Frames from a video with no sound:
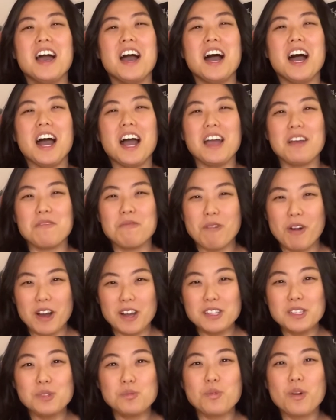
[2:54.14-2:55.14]
I
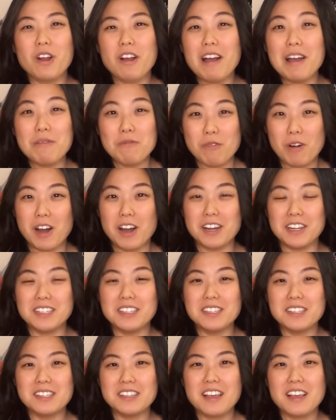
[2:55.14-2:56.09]
was where I was,